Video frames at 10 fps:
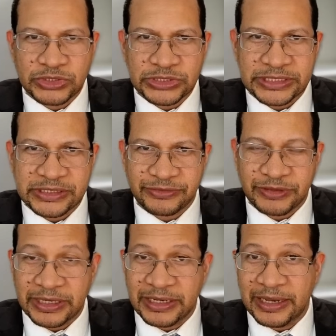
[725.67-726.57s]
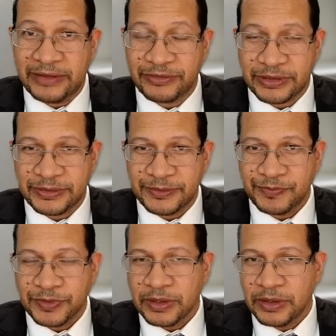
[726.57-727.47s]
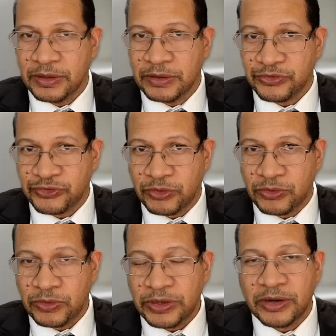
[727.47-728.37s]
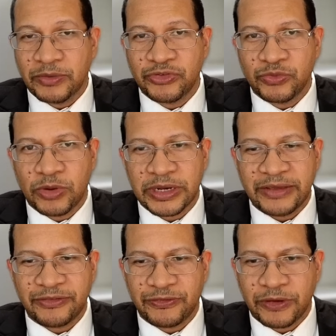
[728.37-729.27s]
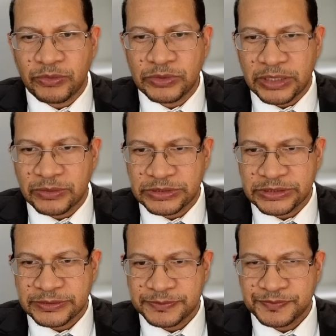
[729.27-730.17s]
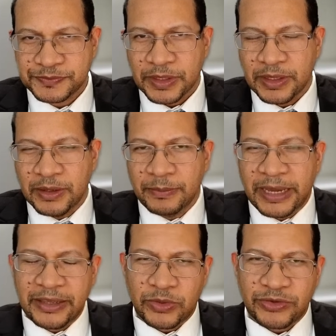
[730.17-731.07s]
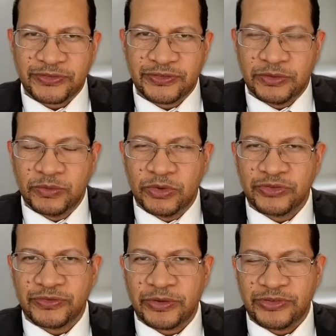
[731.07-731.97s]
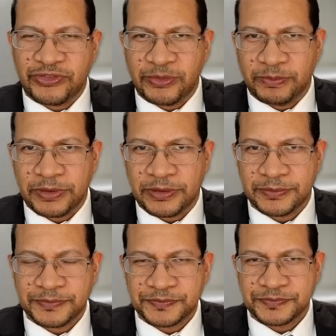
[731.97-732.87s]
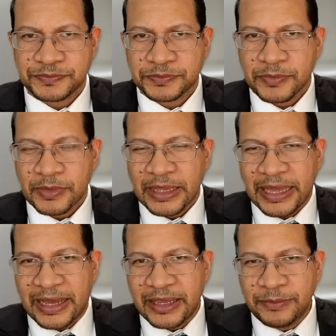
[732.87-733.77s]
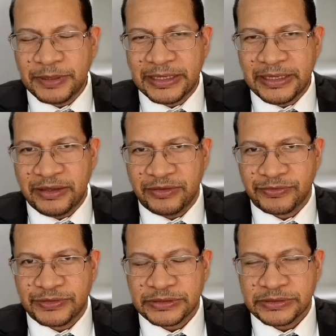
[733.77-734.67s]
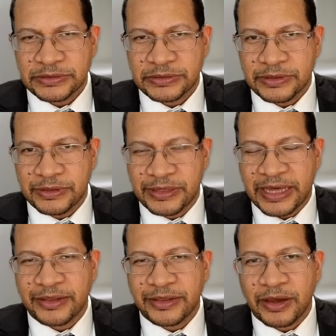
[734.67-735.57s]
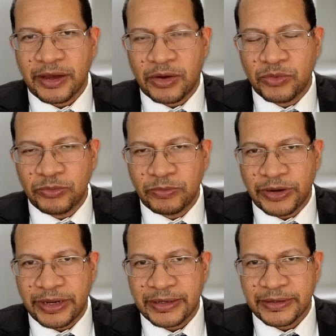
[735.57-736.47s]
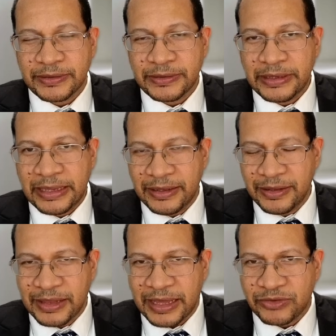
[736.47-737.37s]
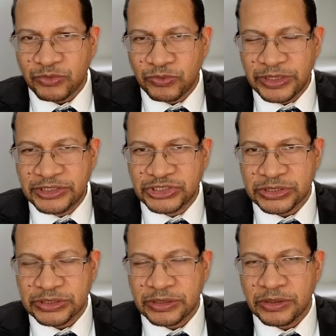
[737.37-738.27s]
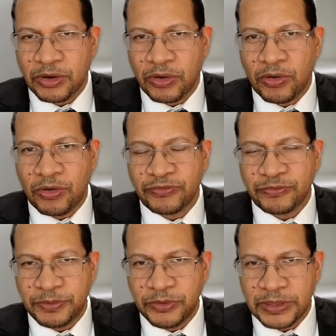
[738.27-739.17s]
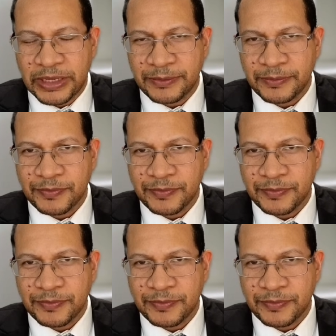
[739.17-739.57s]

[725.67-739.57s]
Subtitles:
to a different level. So here is what I found out. My question was very simple. I believed that the outbreak in that region of Pune